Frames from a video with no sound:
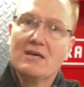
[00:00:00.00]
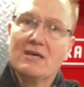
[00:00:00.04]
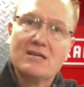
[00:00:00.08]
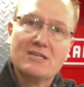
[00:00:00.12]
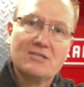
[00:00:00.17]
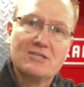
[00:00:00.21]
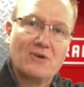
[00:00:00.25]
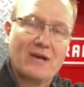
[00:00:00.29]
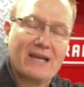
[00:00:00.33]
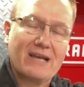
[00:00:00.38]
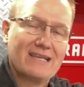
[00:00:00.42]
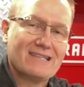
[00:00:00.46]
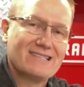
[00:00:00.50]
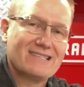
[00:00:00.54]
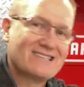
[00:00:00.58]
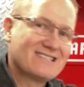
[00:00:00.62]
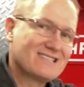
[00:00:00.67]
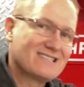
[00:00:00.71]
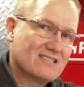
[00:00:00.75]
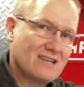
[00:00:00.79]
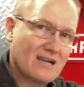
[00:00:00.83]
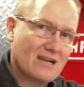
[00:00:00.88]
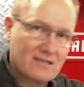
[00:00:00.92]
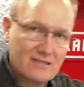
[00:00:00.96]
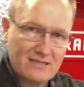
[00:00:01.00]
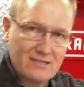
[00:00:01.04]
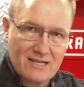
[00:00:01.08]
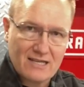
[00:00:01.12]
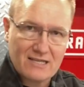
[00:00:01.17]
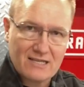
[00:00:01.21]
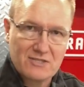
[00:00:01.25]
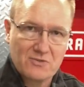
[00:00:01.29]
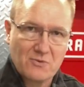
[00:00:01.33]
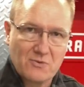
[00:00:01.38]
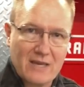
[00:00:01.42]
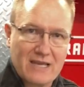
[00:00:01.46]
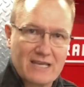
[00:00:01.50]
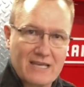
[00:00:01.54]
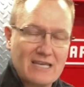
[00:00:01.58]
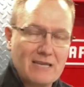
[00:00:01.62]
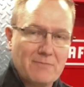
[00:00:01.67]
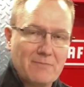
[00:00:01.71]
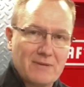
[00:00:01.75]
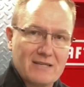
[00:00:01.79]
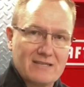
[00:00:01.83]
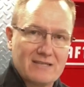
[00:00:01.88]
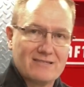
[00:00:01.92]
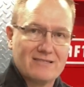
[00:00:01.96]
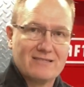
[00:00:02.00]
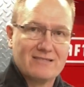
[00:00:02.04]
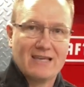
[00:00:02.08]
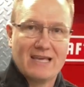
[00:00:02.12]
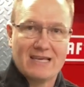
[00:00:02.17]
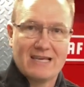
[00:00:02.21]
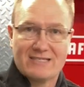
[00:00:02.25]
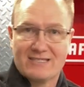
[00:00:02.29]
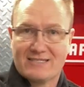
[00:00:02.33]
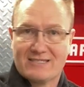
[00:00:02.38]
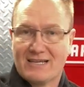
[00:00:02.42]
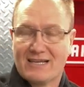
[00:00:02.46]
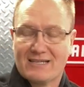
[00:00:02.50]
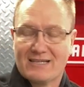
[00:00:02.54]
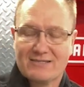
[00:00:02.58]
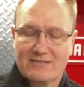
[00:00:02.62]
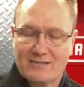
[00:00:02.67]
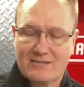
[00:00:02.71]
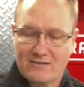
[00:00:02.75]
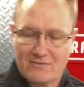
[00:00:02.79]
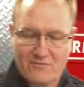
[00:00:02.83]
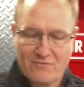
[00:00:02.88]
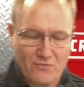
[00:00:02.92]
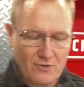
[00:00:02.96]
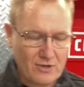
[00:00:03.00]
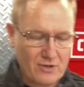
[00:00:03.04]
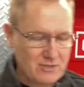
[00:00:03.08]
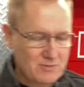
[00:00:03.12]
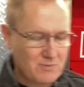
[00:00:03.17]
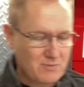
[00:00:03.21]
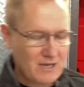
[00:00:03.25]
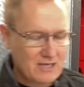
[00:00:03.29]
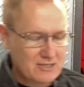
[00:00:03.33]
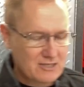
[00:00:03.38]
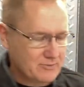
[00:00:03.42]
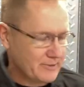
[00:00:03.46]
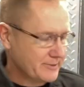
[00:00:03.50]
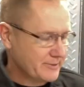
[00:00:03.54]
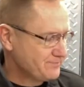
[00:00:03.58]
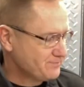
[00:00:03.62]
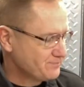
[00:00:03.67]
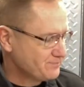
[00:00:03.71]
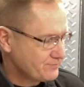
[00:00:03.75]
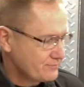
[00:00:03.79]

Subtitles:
so I can suck the dust away and keep it as dust free as possible.